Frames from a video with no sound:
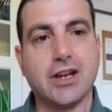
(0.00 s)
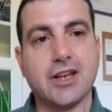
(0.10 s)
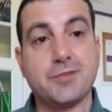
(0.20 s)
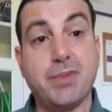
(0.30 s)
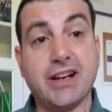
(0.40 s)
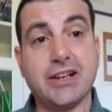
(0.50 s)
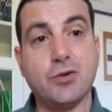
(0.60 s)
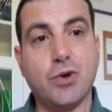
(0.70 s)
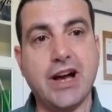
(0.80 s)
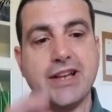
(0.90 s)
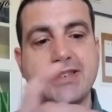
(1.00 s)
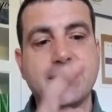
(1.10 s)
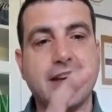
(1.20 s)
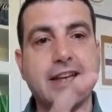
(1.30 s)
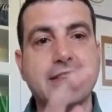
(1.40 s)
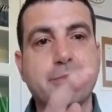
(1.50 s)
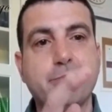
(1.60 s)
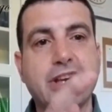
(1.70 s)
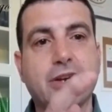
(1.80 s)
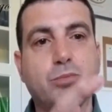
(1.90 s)
sparkling wines, and the
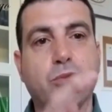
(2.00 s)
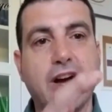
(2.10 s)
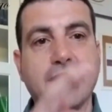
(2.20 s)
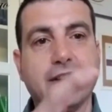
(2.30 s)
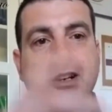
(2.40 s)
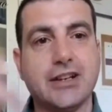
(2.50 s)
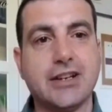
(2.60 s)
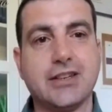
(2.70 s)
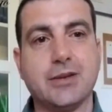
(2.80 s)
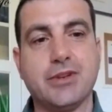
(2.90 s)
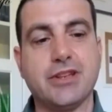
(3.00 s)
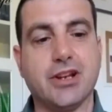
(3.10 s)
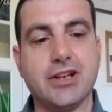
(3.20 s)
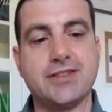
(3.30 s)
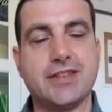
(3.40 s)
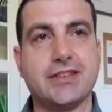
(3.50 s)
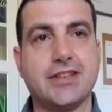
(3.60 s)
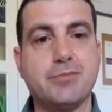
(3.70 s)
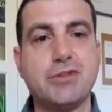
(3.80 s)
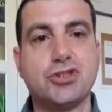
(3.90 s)
big one in the middle is
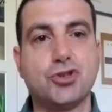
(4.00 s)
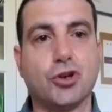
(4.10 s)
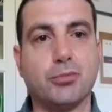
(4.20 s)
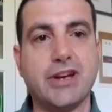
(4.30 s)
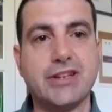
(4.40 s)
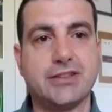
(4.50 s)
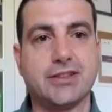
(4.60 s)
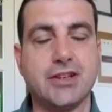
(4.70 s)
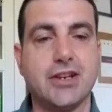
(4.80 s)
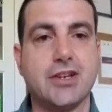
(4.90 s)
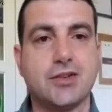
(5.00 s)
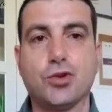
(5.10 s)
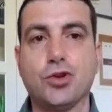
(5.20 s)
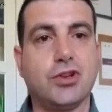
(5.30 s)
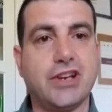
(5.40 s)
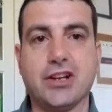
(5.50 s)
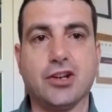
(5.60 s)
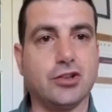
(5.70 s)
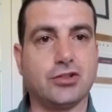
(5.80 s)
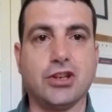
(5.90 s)
the measurement. So you
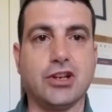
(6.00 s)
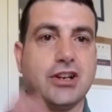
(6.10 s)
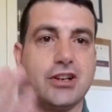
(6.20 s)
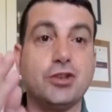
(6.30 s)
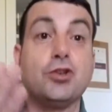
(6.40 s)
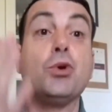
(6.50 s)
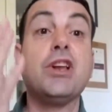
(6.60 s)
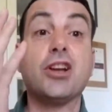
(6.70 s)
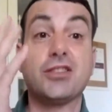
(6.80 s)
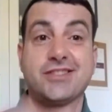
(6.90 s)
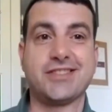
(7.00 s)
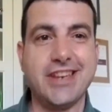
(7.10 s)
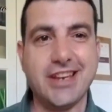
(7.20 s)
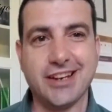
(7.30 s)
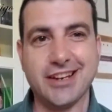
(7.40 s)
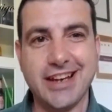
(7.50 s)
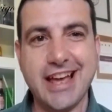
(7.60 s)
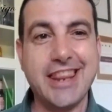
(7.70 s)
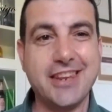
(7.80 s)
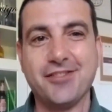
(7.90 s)
will not steal
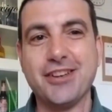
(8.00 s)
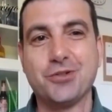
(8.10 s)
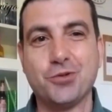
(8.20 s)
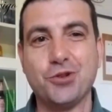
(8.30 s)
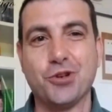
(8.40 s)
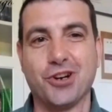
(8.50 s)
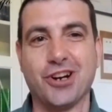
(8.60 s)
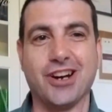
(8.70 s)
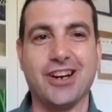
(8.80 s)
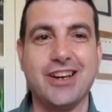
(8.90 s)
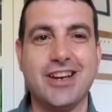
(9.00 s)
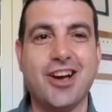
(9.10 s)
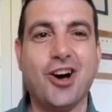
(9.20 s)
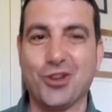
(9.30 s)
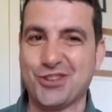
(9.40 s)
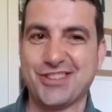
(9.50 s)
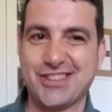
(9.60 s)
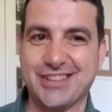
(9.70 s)
anything to your host.